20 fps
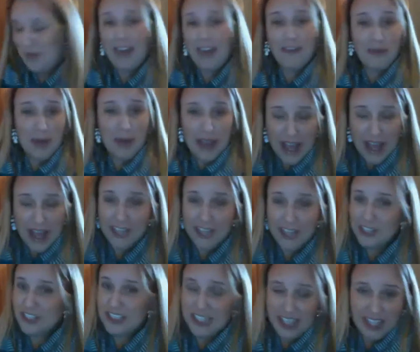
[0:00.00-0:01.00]
FYI,
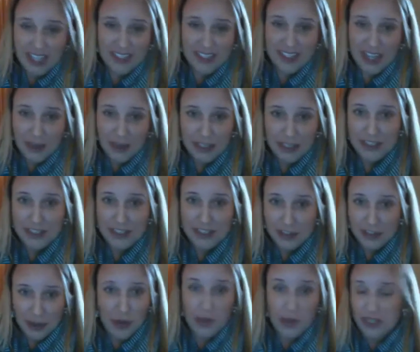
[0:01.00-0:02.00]
just in case anyone is
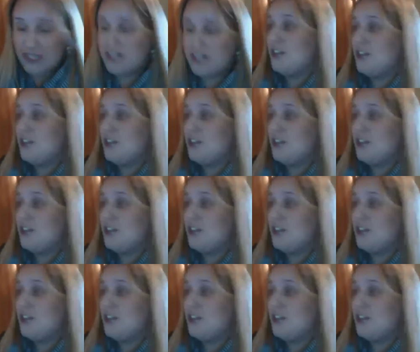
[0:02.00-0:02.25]
still going